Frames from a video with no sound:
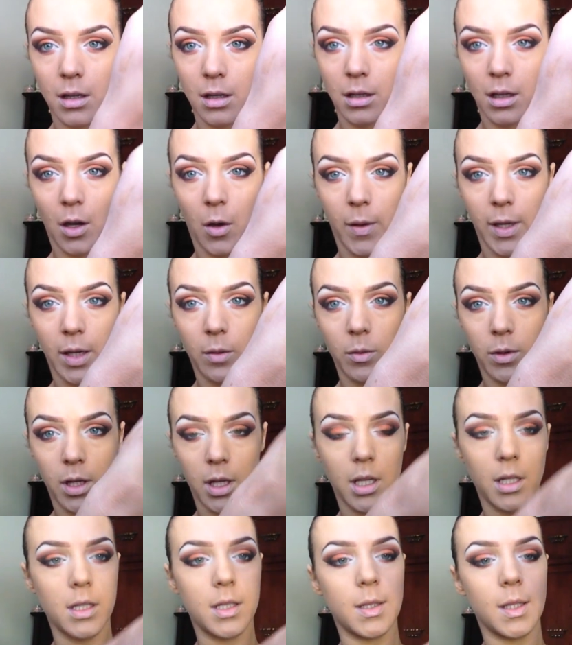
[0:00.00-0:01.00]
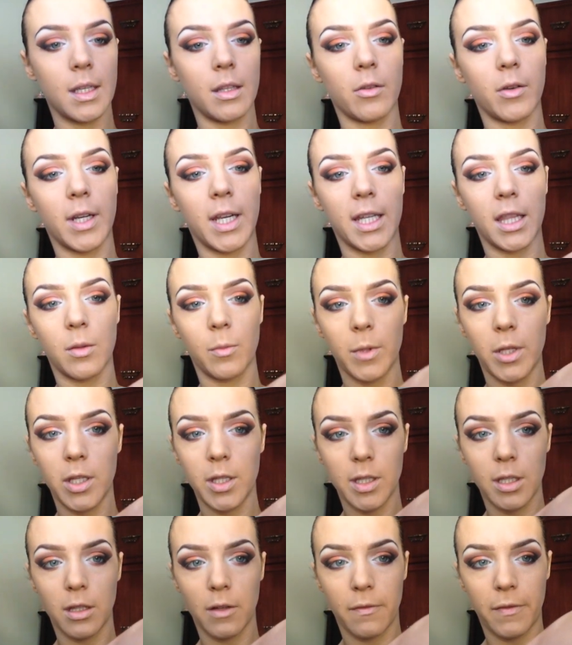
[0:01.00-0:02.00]
Going in with your concealer again that we
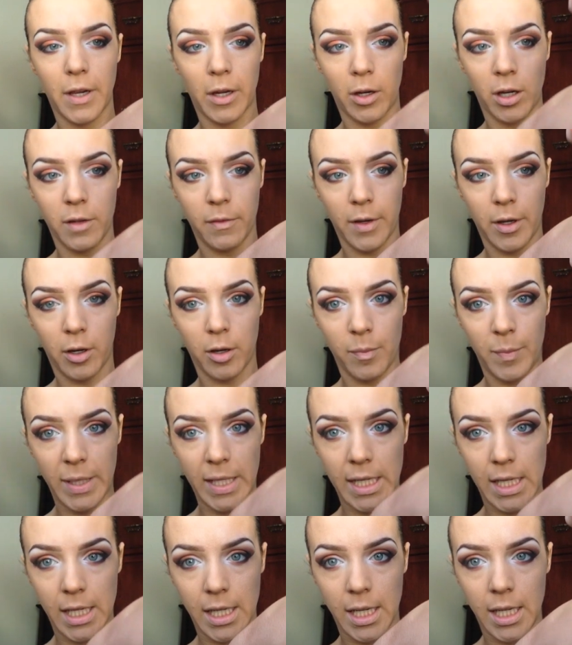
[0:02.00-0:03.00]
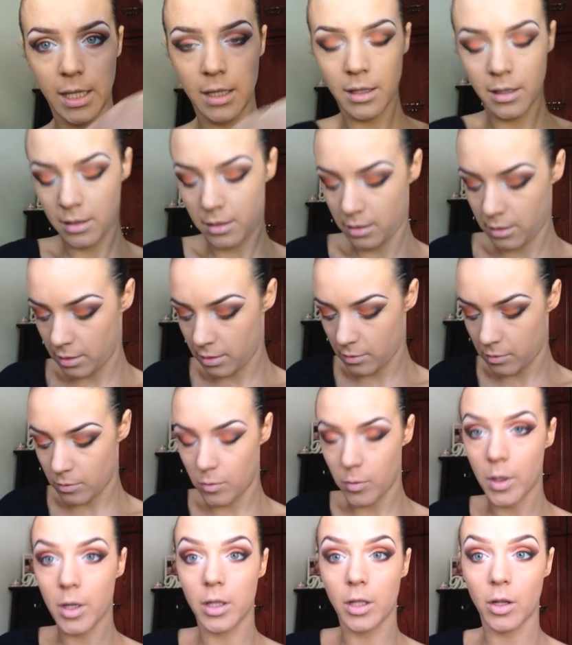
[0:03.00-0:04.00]
used at the very, very beginning.
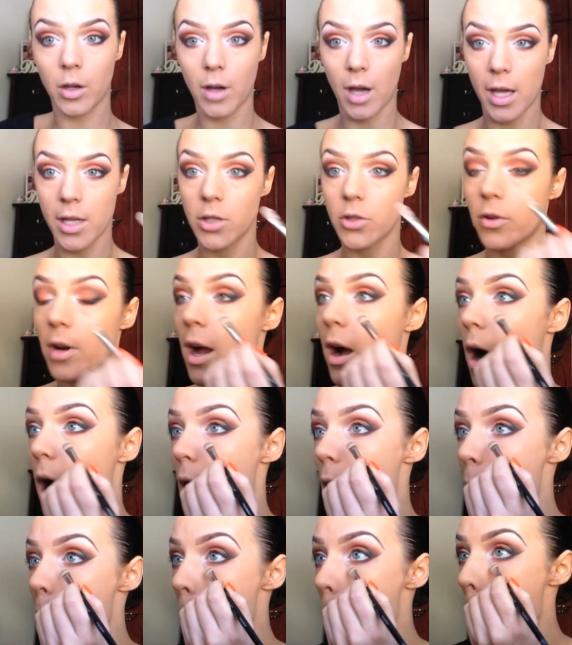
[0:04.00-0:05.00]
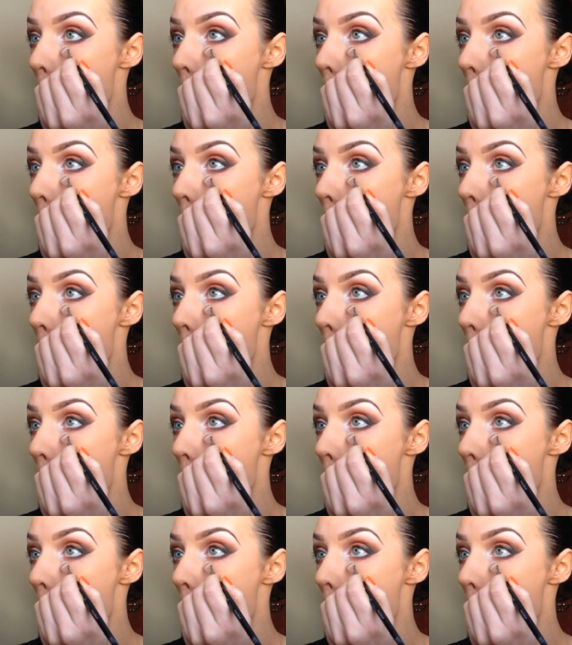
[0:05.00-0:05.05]
We're going to go under our eye.